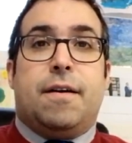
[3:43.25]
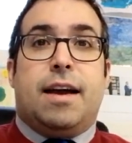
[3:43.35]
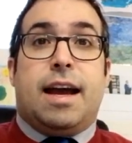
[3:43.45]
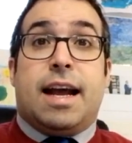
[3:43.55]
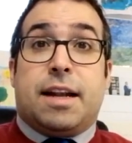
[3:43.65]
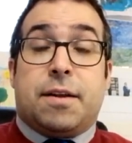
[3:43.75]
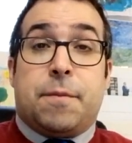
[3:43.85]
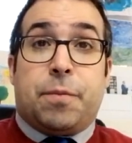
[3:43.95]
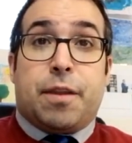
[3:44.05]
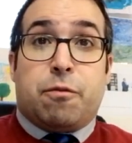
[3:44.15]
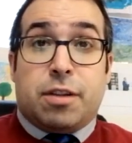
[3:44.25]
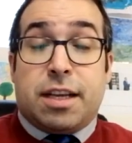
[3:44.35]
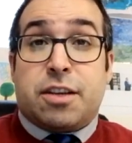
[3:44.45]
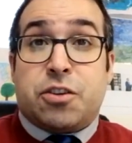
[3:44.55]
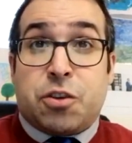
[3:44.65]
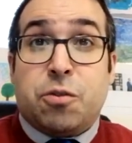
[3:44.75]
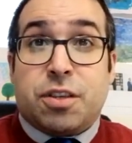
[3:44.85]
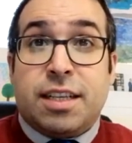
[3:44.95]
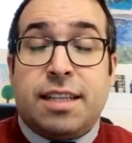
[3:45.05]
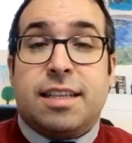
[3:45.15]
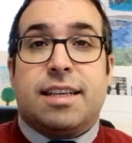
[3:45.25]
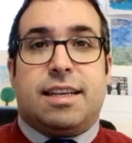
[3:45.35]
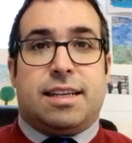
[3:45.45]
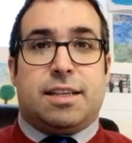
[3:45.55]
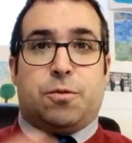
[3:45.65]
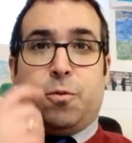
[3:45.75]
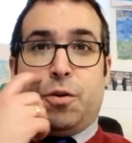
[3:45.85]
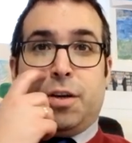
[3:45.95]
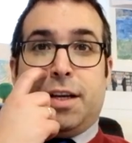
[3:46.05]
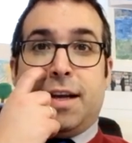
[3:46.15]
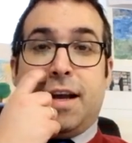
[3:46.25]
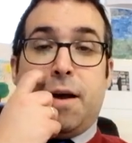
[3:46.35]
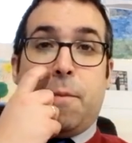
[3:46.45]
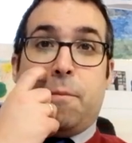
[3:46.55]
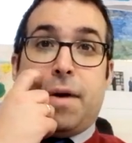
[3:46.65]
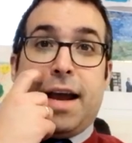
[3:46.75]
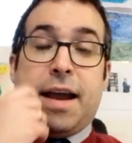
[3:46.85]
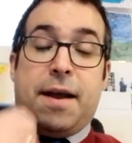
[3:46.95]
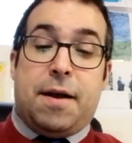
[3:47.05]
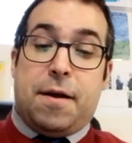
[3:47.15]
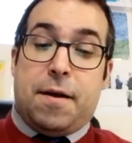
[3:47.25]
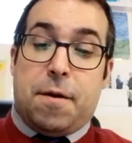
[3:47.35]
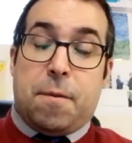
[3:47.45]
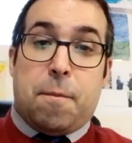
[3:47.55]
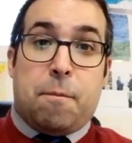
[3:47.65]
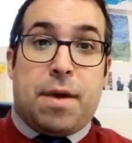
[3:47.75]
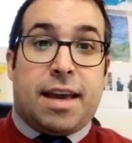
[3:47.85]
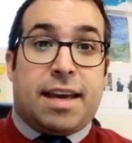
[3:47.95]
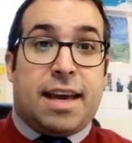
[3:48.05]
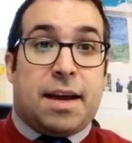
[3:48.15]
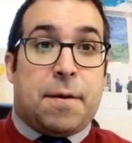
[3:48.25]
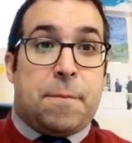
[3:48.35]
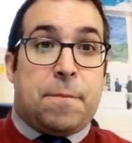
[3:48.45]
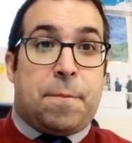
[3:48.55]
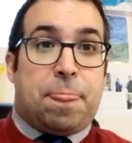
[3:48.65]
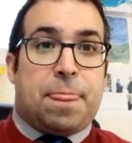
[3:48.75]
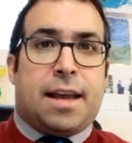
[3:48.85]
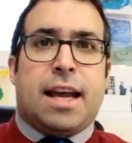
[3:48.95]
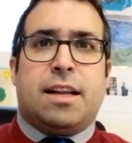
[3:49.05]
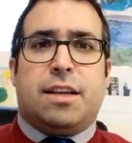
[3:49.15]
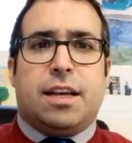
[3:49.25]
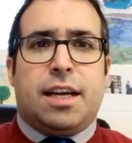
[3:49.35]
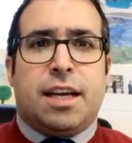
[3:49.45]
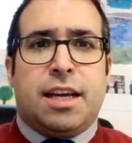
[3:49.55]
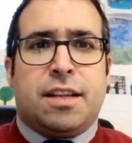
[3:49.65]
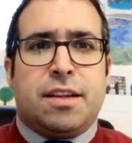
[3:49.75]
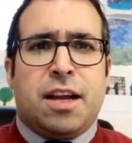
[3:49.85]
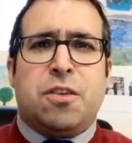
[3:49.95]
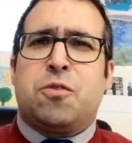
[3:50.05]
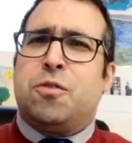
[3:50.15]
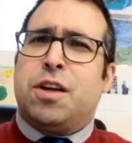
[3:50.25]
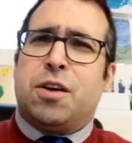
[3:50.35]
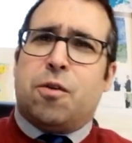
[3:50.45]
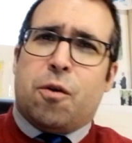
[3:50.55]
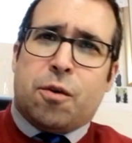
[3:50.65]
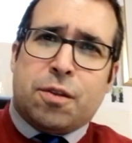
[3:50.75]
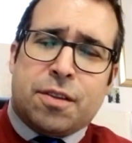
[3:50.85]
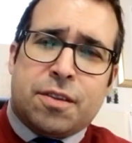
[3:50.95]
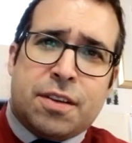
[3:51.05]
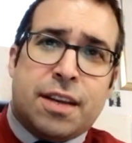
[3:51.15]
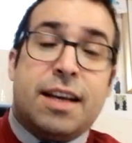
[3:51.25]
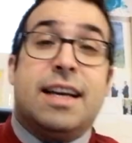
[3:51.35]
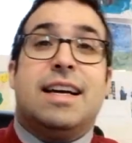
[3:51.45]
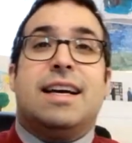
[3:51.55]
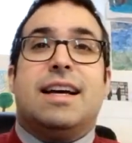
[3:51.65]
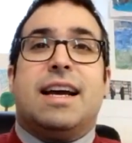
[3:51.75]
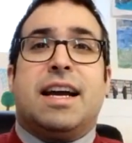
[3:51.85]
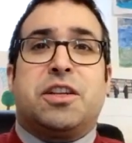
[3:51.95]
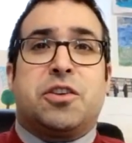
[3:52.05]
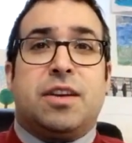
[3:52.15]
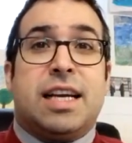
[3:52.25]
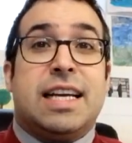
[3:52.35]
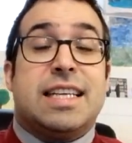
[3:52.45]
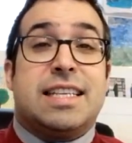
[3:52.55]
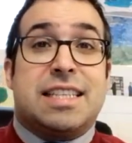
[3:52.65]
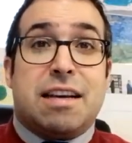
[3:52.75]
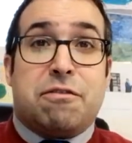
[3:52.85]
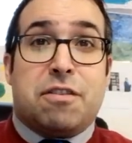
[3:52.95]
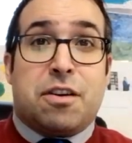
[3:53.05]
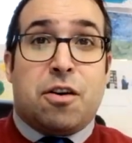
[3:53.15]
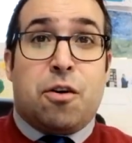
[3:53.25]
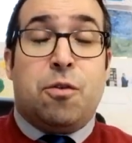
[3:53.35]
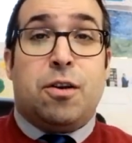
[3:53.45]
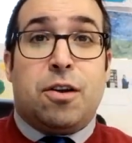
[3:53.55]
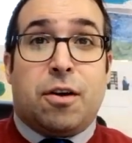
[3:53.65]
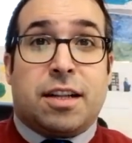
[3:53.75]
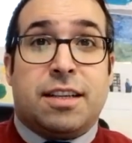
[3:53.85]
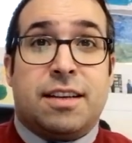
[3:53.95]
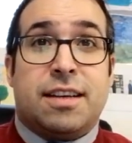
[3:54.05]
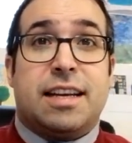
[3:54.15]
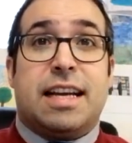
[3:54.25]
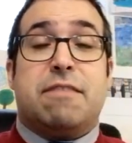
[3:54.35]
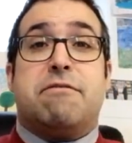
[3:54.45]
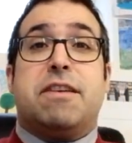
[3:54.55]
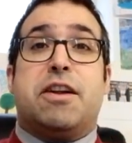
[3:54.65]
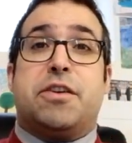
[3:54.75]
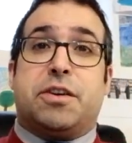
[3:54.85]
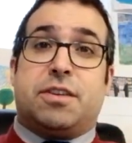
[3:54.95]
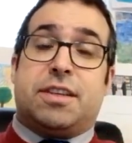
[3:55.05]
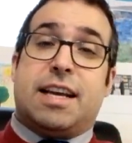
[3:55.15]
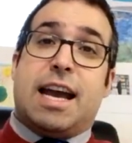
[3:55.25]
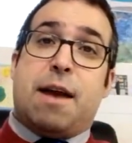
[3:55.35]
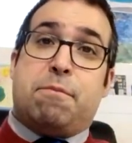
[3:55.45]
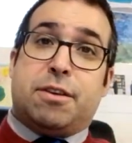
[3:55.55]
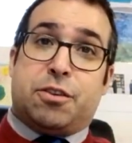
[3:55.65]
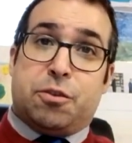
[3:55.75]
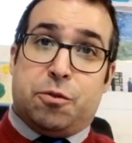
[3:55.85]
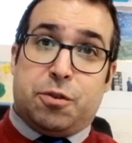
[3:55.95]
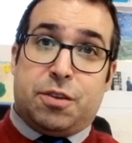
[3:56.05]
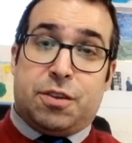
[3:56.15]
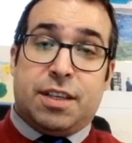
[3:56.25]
and Voltaire shows it in his work by making Candide and Cunegonde actually suffer a whole lot in various episodes